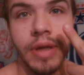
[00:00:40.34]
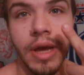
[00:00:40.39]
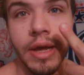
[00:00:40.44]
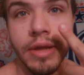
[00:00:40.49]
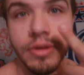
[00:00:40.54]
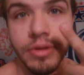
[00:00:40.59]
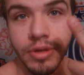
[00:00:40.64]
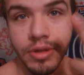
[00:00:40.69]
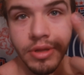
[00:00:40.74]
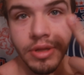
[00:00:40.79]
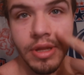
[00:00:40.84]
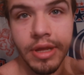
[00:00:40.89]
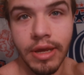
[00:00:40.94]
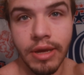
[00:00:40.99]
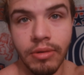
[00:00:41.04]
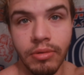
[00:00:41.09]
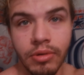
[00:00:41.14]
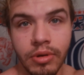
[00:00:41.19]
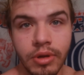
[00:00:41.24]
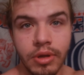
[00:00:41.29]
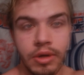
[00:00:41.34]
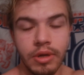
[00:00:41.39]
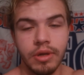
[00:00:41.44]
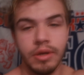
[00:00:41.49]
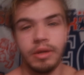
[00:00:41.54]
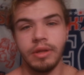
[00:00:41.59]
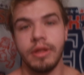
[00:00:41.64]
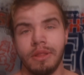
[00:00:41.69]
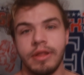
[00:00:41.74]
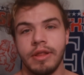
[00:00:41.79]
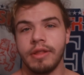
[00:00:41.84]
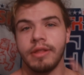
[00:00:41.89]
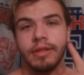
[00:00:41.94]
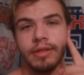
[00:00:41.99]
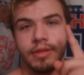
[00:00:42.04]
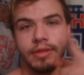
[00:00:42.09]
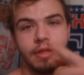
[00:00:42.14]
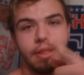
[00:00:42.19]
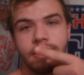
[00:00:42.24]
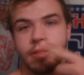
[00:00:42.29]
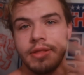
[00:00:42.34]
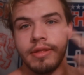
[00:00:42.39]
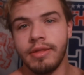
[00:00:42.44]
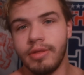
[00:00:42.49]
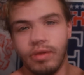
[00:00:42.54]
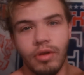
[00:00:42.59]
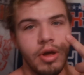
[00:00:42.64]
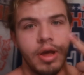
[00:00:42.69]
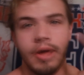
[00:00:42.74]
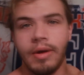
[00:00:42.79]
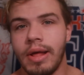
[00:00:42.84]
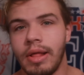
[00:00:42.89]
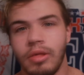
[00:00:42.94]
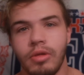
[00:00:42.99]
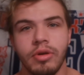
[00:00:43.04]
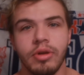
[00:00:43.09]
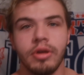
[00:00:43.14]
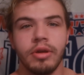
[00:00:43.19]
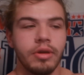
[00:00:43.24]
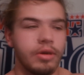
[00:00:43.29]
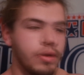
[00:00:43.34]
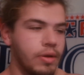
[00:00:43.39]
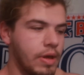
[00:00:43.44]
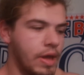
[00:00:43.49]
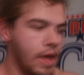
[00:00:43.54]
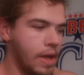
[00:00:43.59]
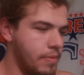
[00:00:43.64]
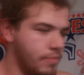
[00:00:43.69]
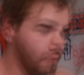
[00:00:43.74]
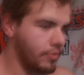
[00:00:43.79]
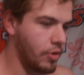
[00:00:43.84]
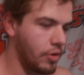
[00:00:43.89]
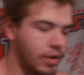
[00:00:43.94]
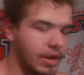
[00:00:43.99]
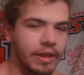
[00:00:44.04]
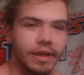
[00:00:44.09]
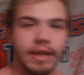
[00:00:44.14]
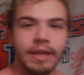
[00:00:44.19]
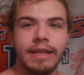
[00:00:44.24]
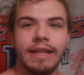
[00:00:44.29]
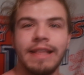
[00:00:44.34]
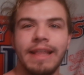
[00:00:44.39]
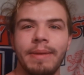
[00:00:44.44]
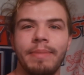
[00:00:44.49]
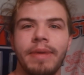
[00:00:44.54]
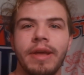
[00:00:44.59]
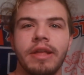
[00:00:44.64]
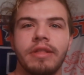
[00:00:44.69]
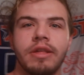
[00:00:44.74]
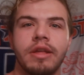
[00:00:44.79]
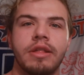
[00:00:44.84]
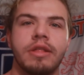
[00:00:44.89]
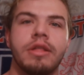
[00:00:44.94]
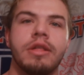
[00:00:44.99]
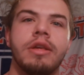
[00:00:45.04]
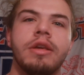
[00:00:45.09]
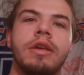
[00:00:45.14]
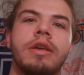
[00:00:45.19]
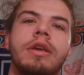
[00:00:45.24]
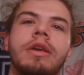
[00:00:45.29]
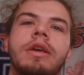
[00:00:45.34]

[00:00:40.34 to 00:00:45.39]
As you can tell, this is not how I look on a day-to-day basis.